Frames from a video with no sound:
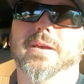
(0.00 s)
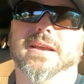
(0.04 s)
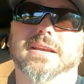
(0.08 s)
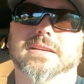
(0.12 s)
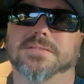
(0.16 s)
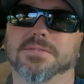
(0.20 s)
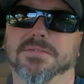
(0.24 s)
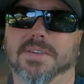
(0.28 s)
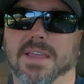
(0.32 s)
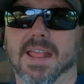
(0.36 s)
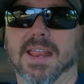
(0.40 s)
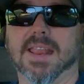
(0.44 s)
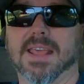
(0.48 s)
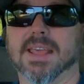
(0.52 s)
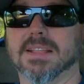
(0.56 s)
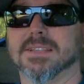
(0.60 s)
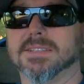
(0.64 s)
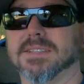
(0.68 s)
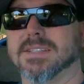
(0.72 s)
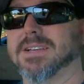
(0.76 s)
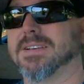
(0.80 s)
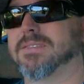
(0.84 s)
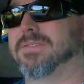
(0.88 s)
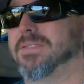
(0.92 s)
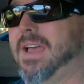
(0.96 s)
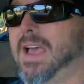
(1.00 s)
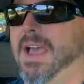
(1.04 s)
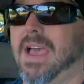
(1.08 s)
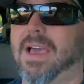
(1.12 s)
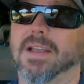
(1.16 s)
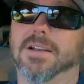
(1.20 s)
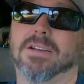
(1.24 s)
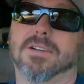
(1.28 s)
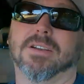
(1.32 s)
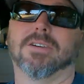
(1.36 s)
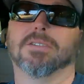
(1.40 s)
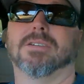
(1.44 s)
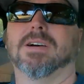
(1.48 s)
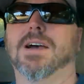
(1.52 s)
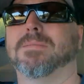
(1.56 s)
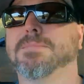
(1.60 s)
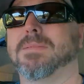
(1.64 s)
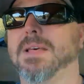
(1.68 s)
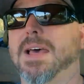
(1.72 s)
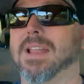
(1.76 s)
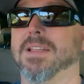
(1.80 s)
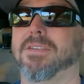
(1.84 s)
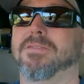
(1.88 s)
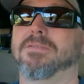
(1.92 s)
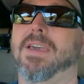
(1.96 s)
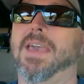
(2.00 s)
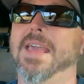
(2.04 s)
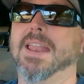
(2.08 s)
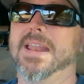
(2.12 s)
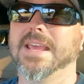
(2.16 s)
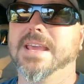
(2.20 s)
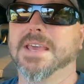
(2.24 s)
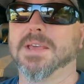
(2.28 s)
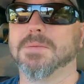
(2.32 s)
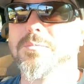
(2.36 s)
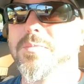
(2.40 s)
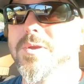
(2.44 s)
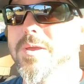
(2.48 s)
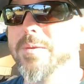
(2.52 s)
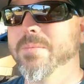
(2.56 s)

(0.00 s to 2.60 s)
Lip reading: makes Vanagon stuff. I don't know. I'm not a Vanagon